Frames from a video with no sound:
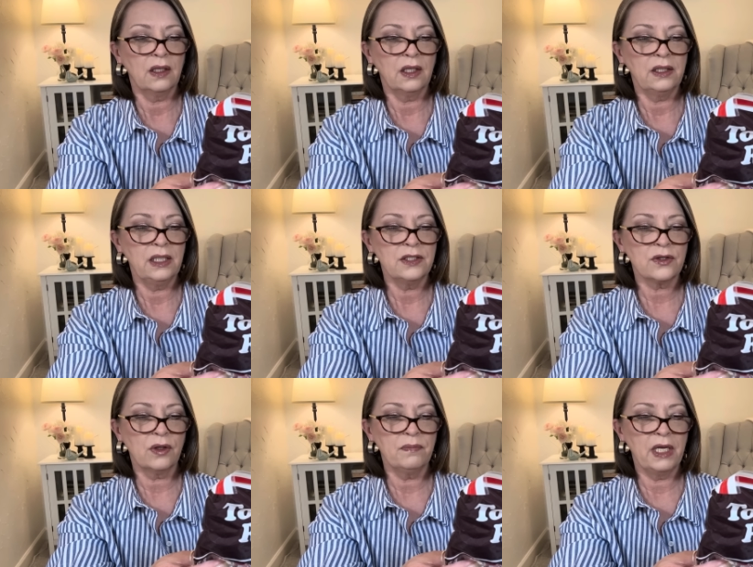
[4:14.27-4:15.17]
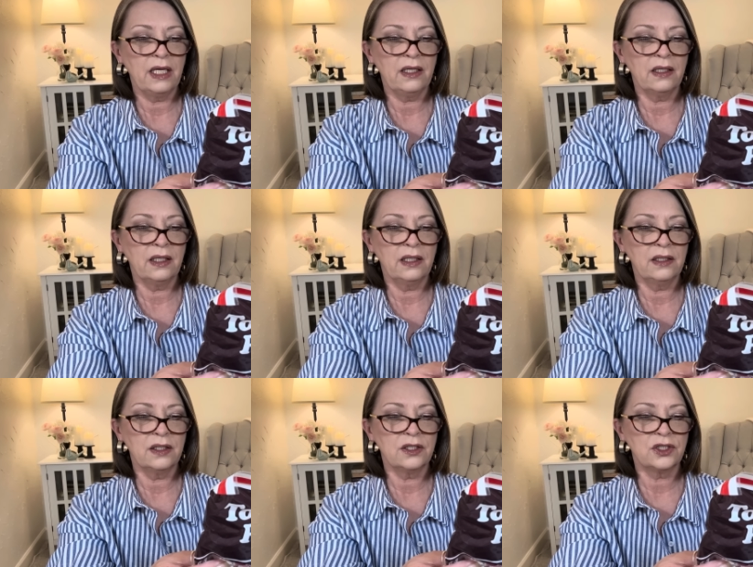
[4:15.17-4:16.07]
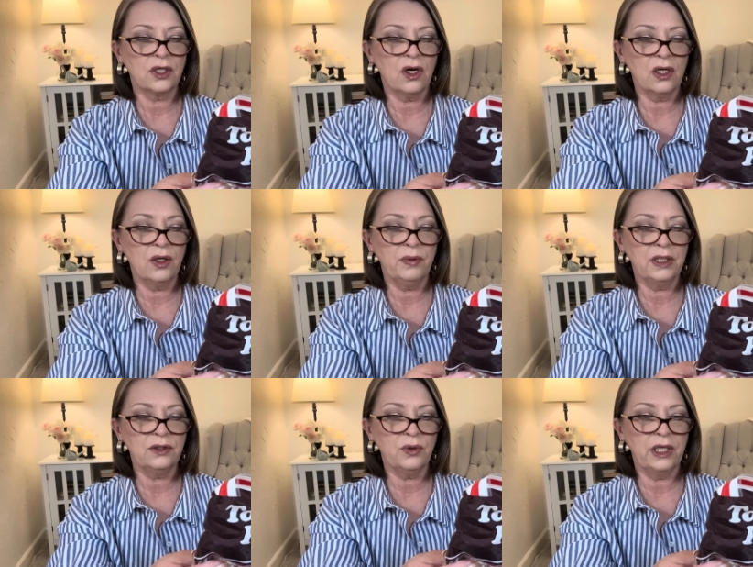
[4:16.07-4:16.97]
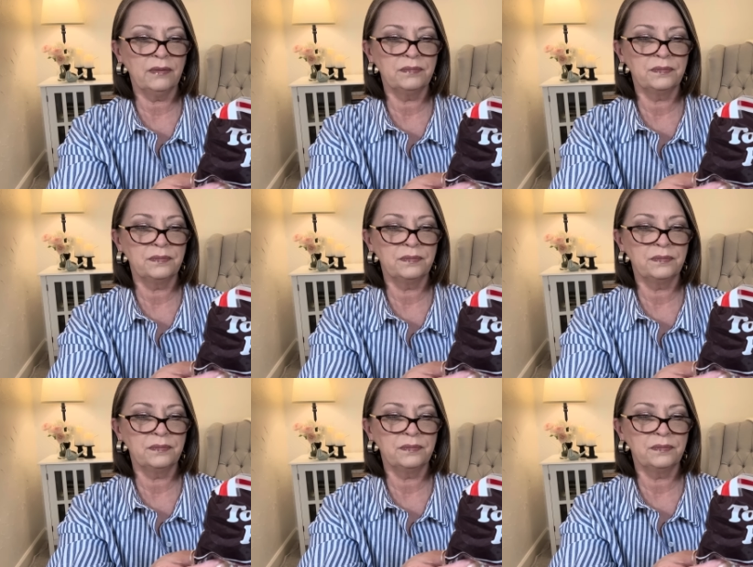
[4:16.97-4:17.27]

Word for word: And these are made in Chicago, Illinois.